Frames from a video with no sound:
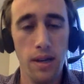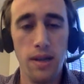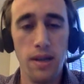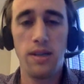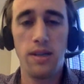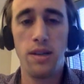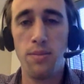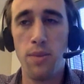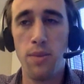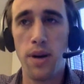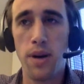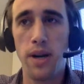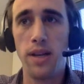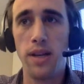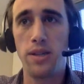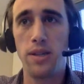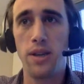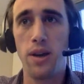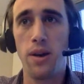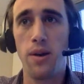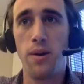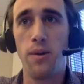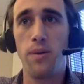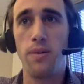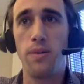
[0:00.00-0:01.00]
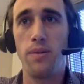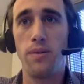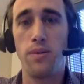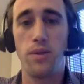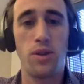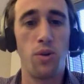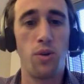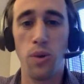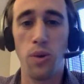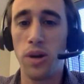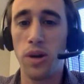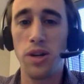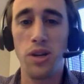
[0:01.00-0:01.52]
money. So
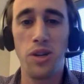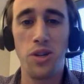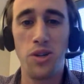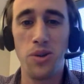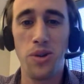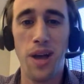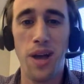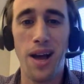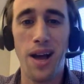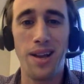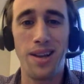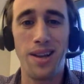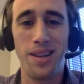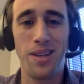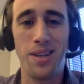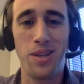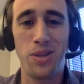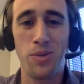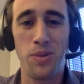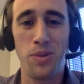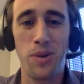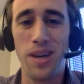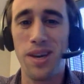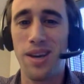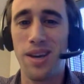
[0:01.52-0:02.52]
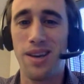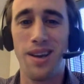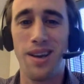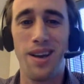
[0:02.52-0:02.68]
we're going to do that this week.